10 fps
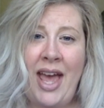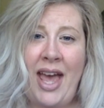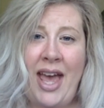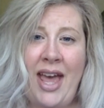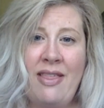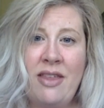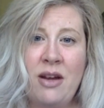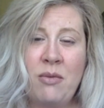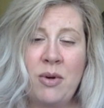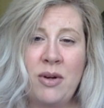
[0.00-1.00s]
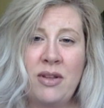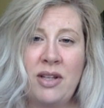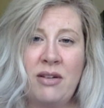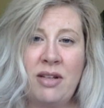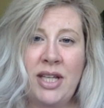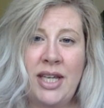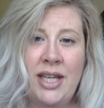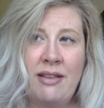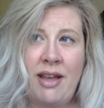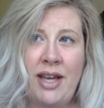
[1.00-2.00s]
and there were
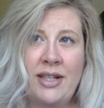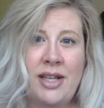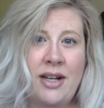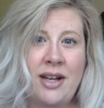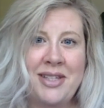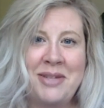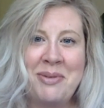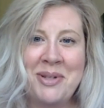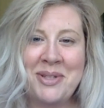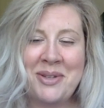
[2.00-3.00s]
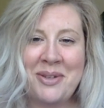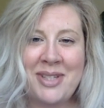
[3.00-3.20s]
literally like 10 customers the whole